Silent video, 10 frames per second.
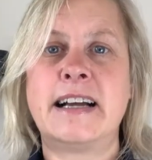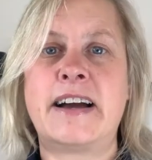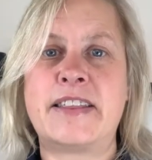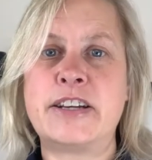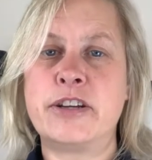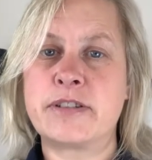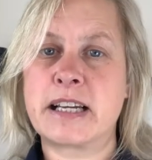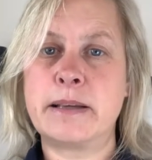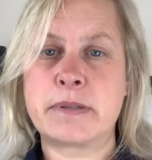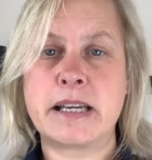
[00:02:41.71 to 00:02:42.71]
I then use
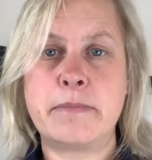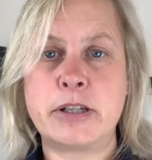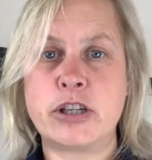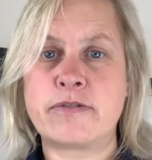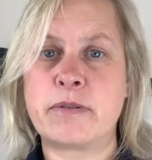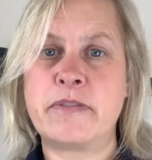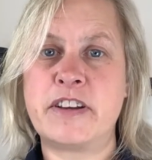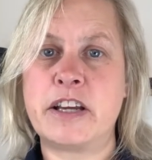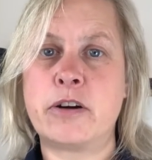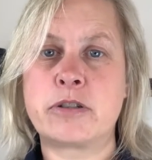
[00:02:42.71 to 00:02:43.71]
clips and images from the
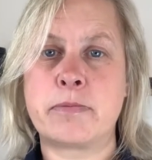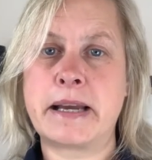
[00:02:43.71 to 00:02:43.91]
video to